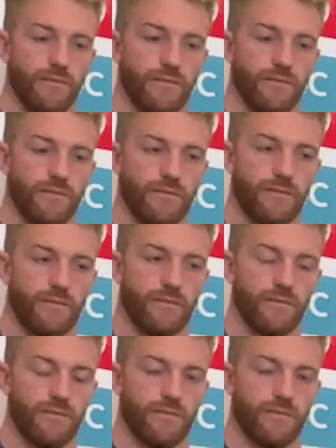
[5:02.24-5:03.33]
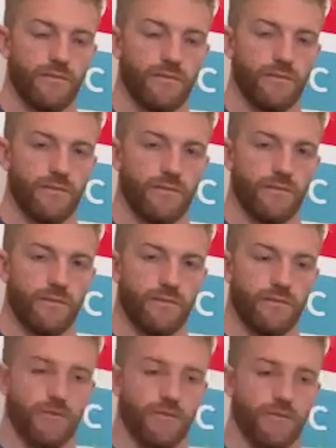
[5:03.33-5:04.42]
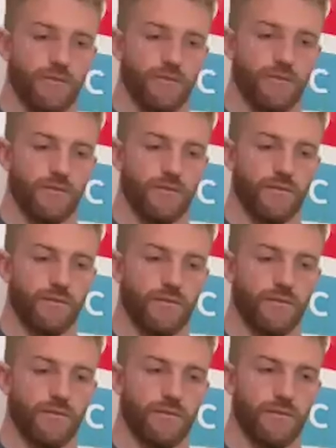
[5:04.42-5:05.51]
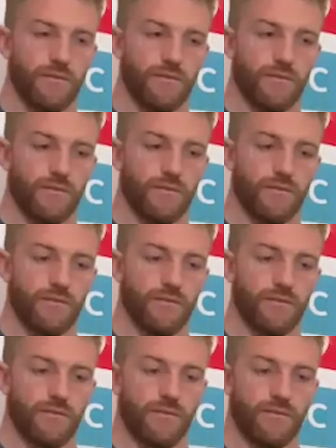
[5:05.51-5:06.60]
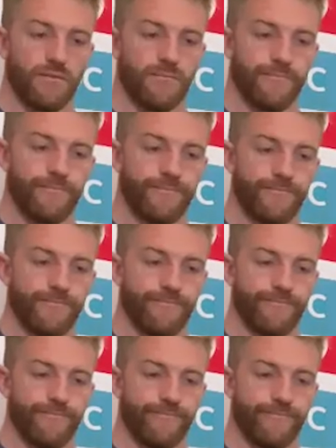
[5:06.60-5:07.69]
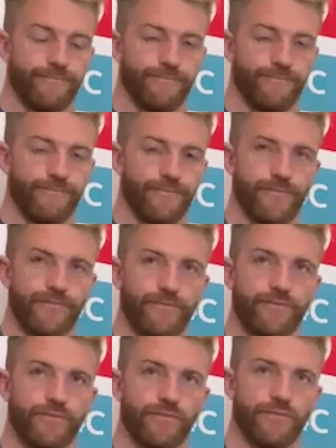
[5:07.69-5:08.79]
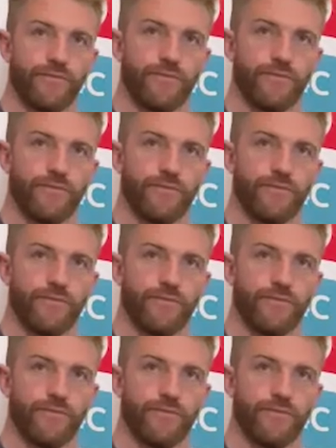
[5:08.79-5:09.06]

No words are spoken by the person on screen.